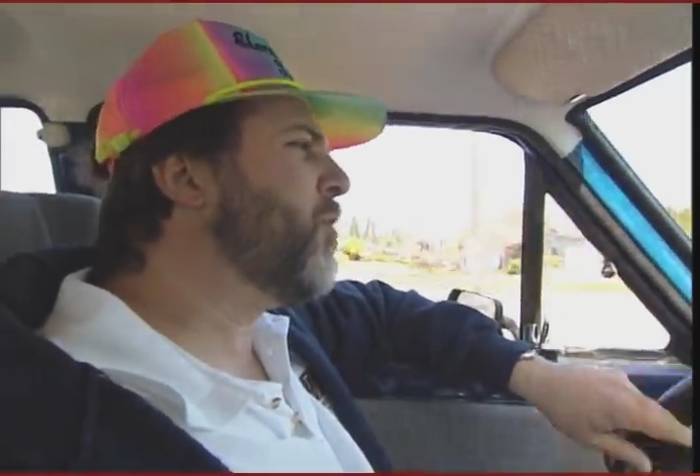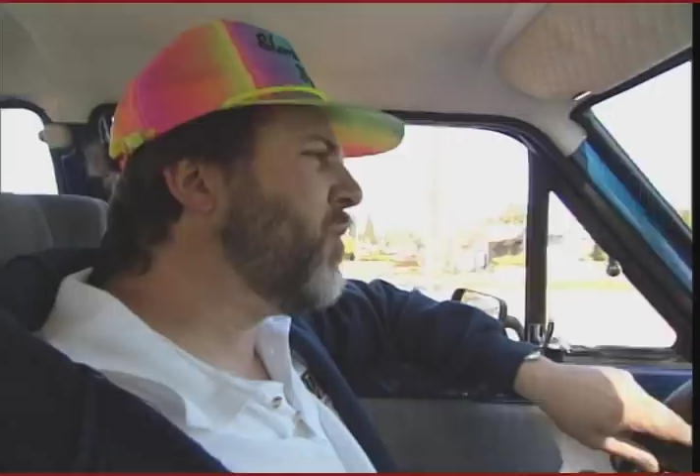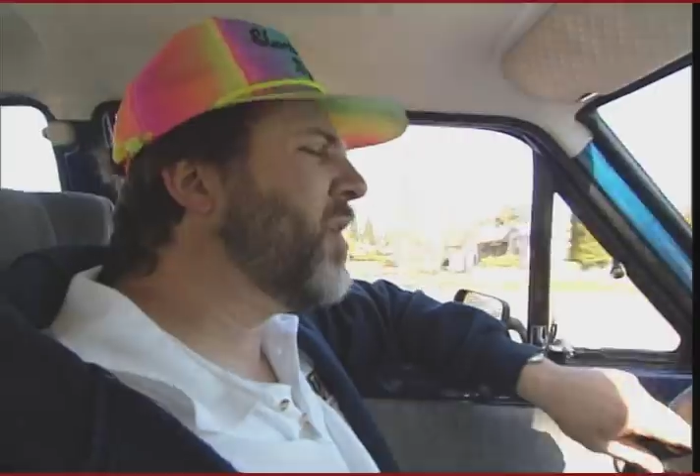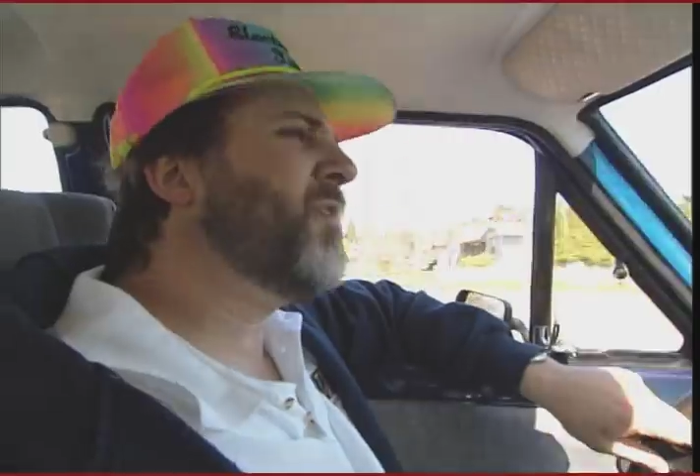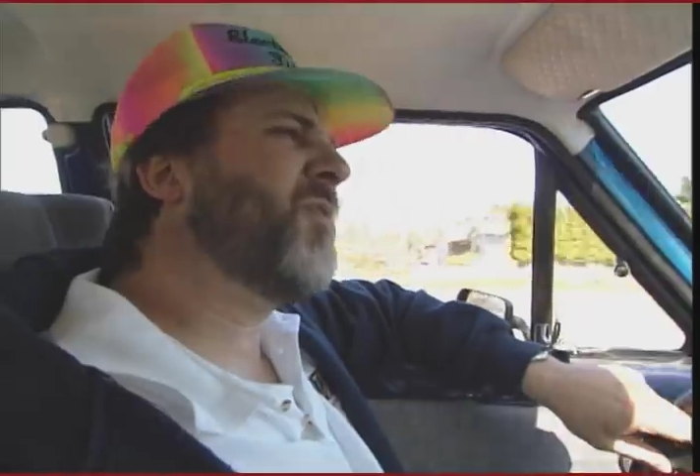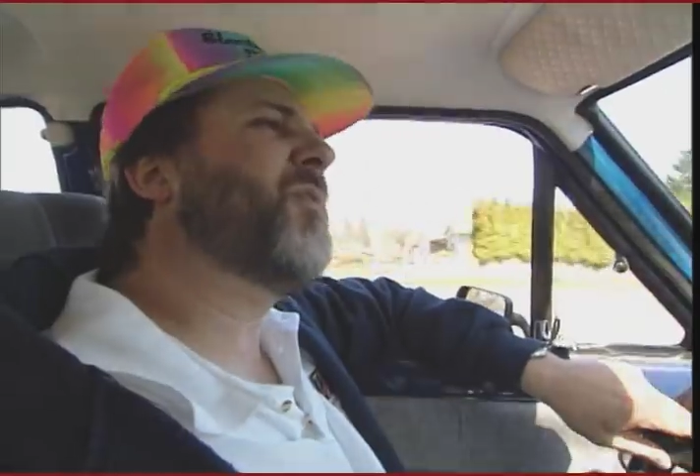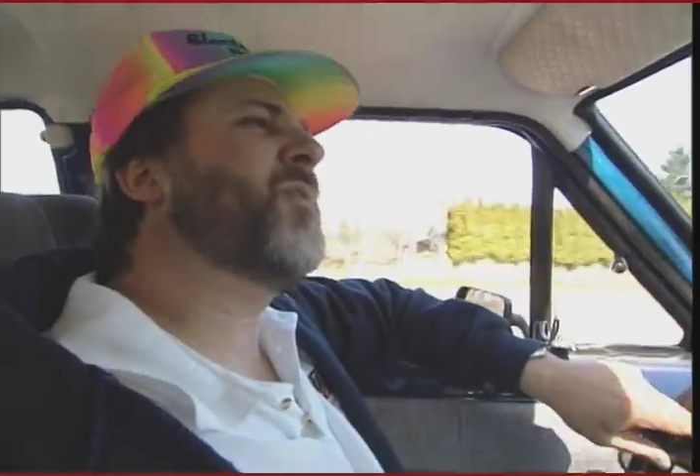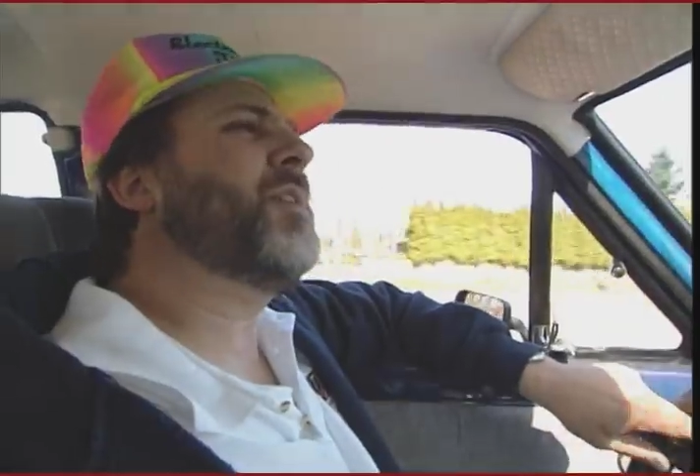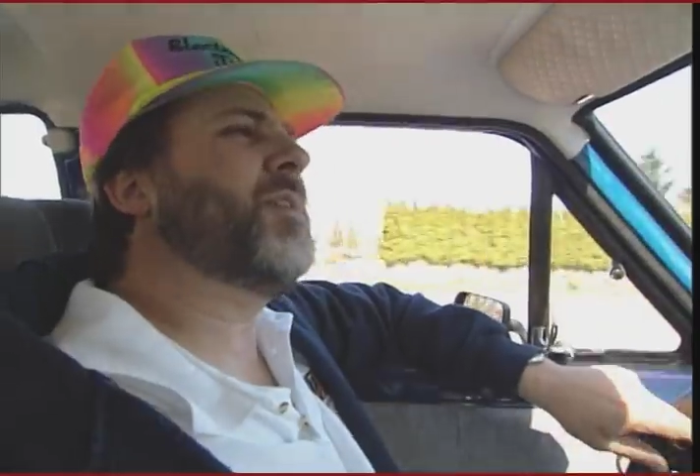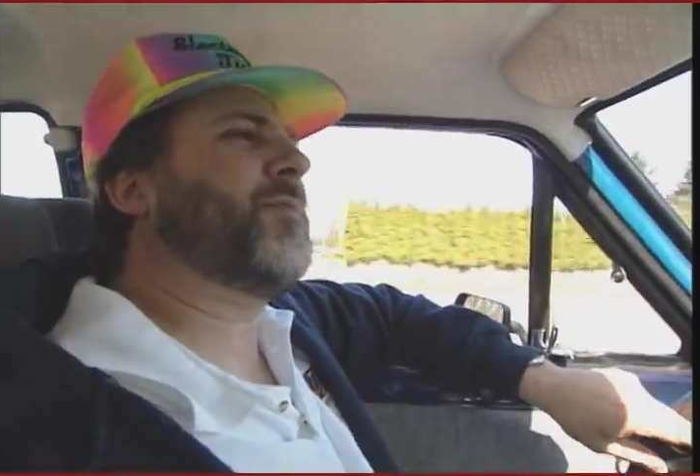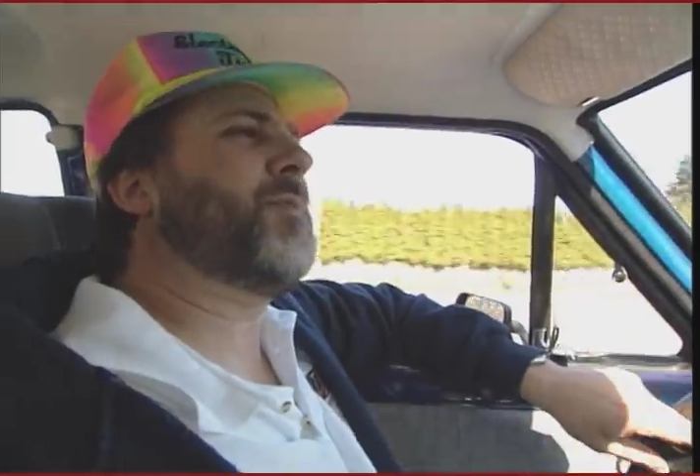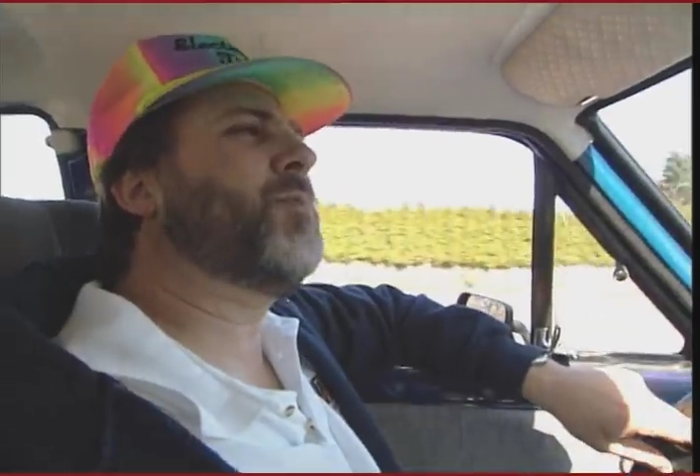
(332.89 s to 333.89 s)

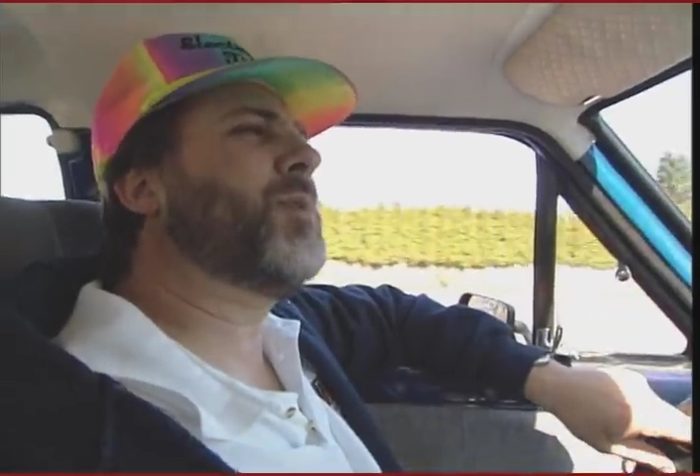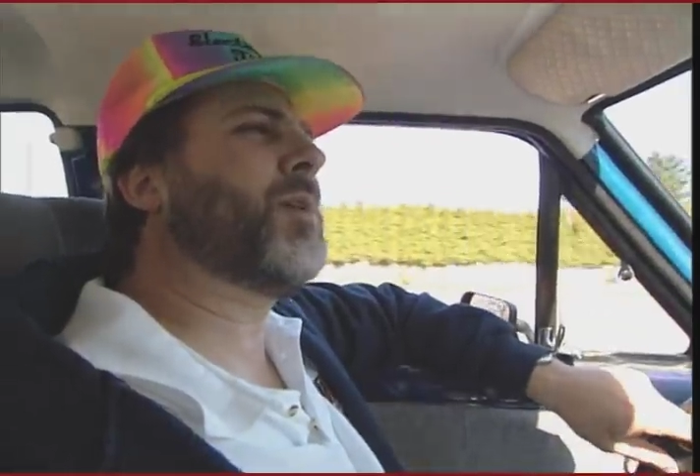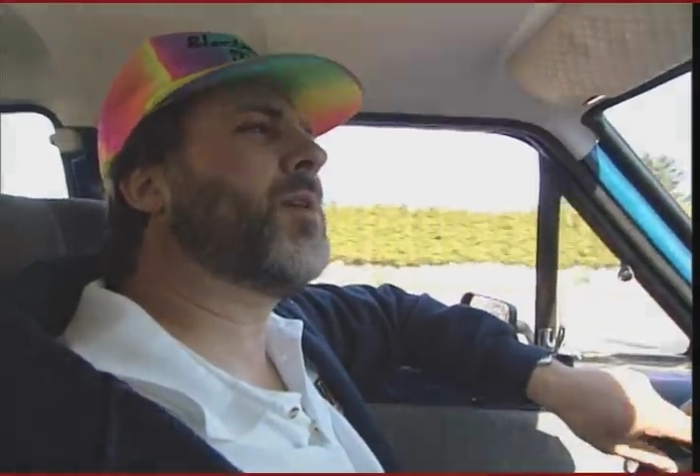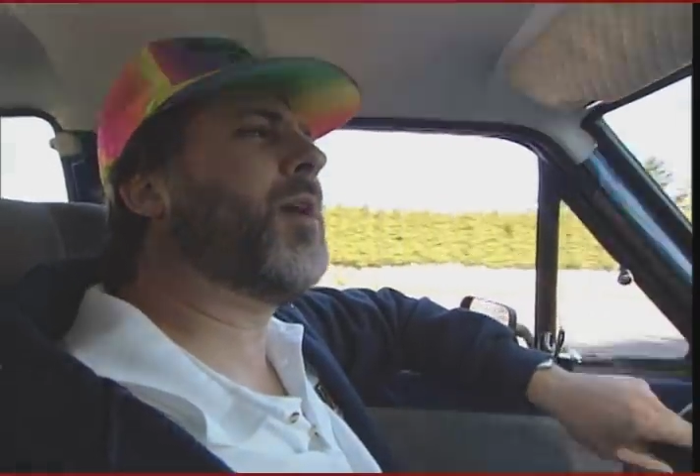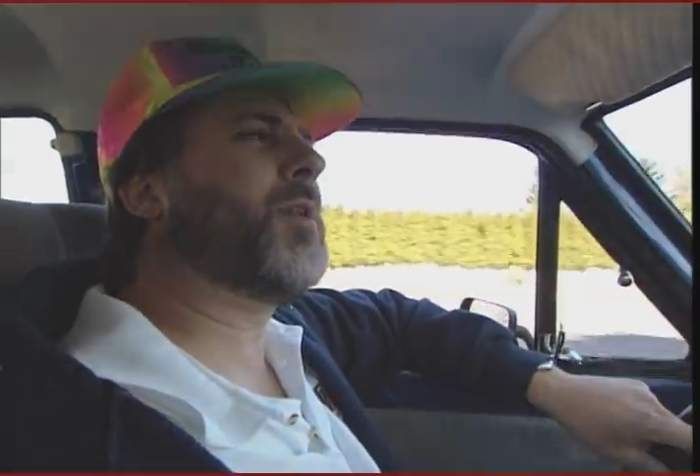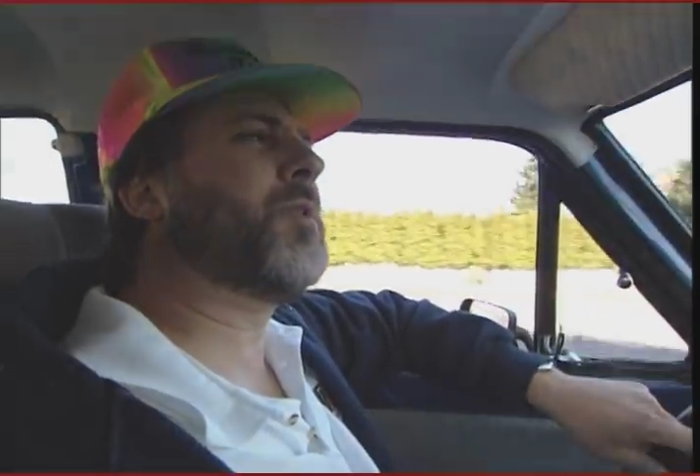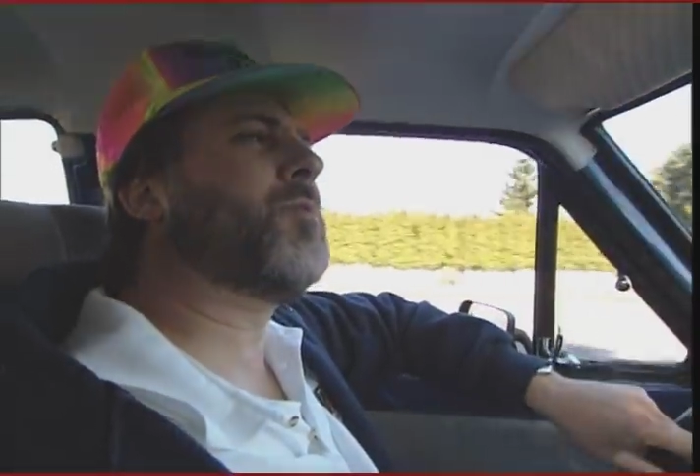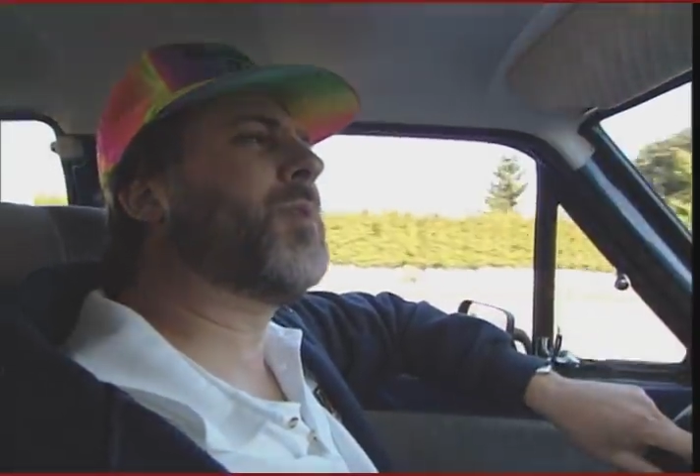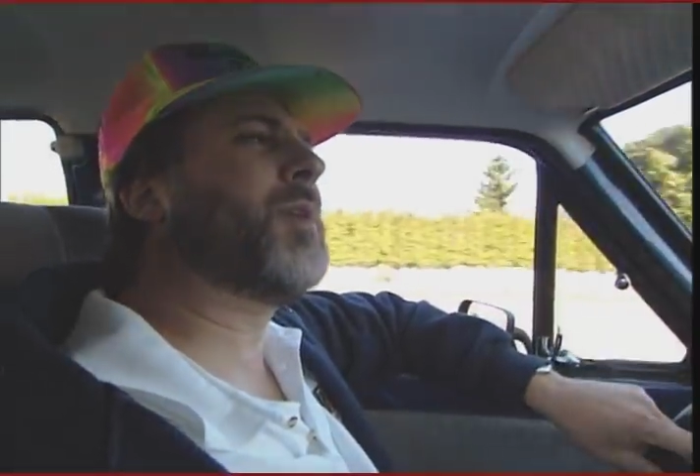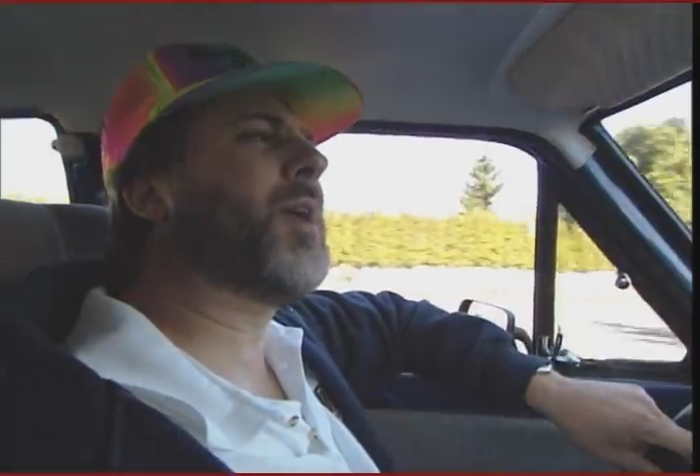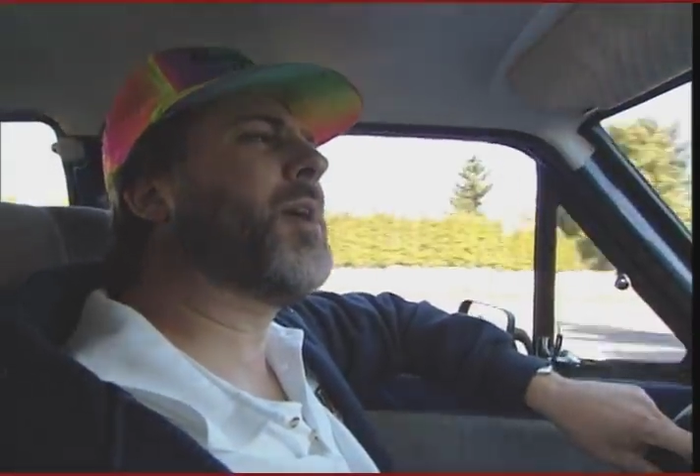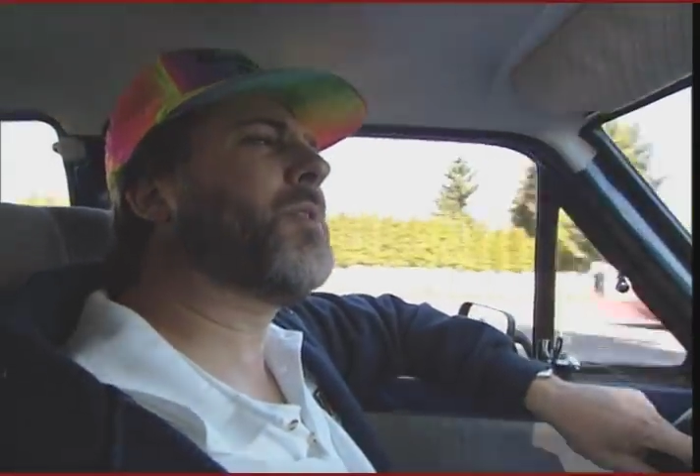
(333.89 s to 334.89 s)
1/5 of what it costs to run a
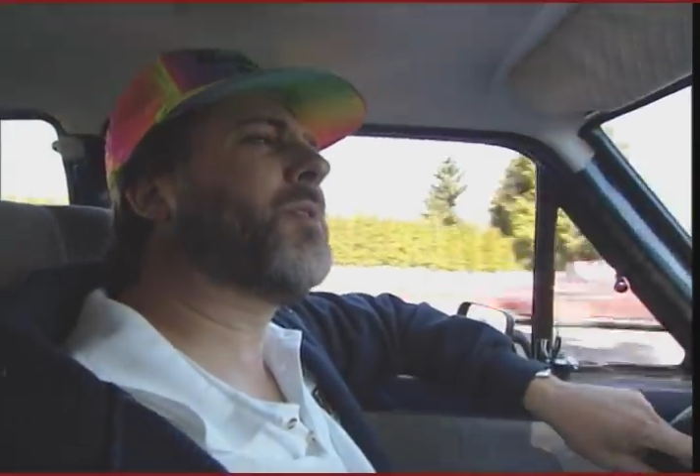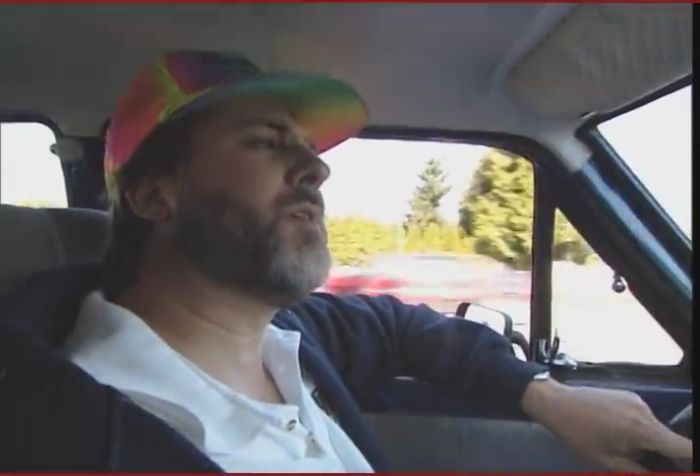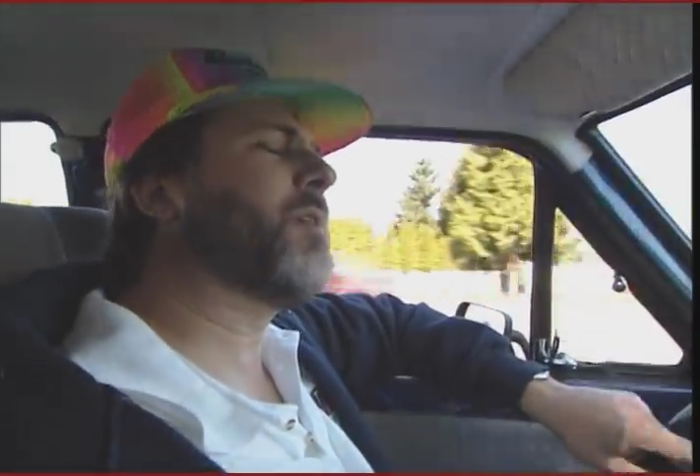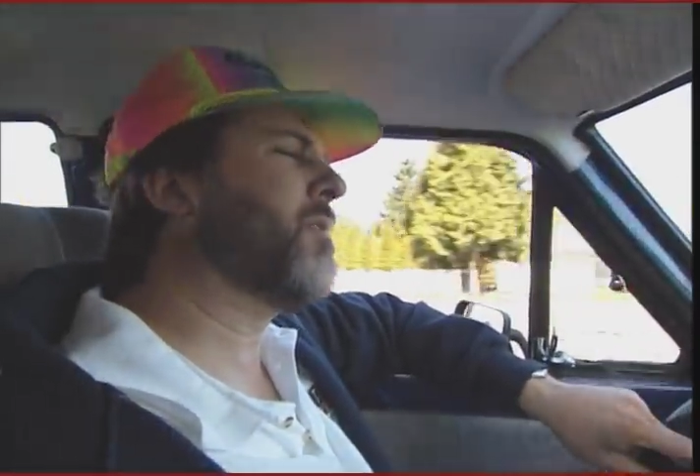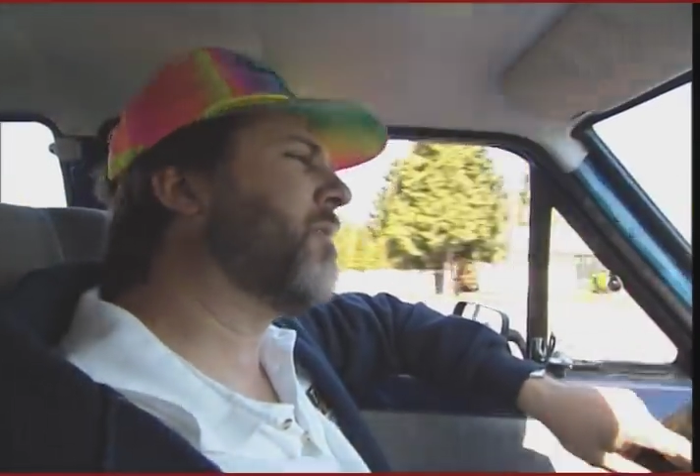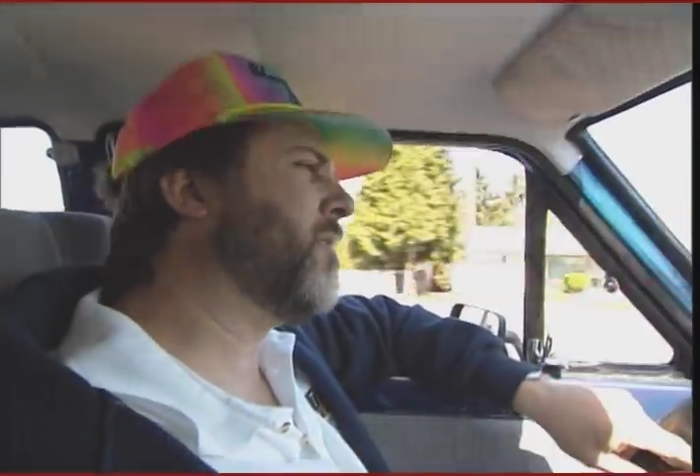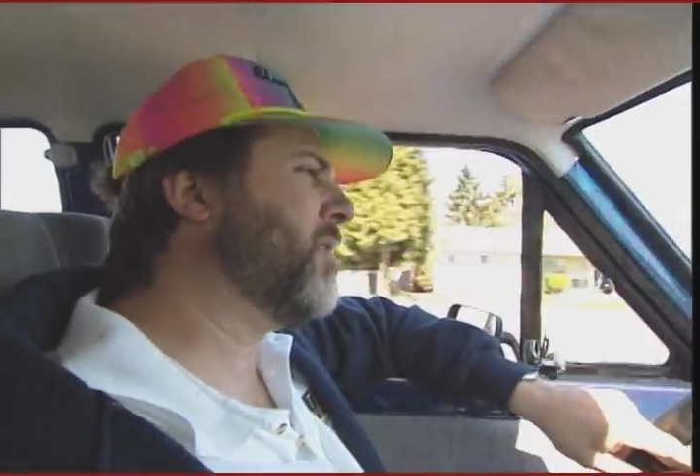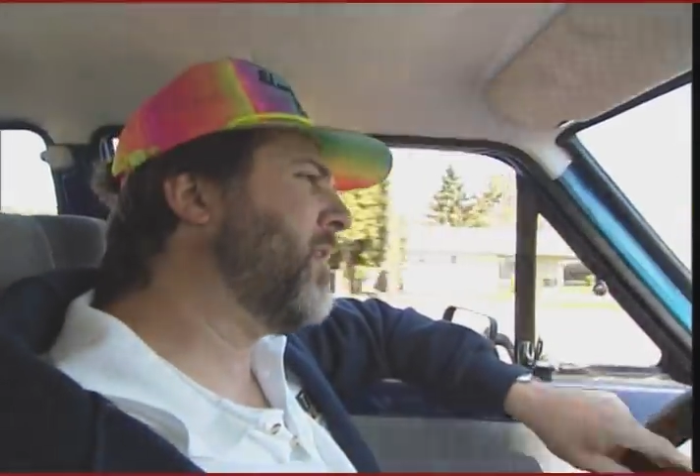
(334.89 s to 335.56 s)
gasoline car.